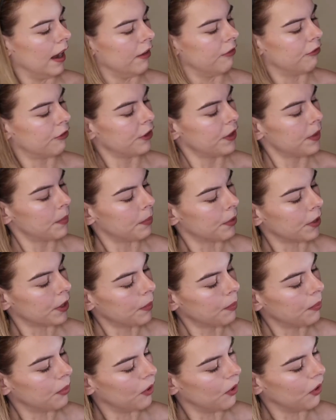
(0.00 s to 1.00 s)
For the
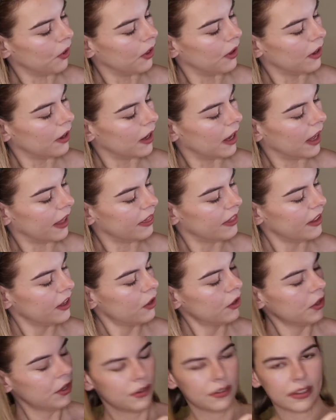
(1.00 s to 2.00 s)
purple, I think
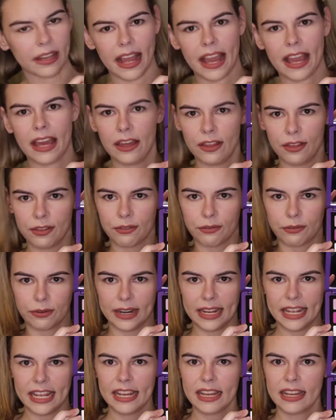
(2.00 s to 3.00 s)
I'll use
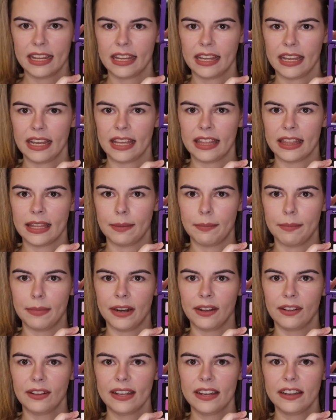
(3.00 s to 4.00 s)
A3 in the
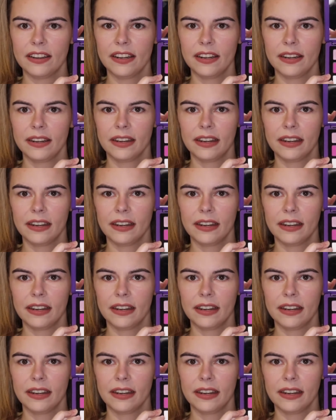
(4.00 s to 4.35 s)
middle here.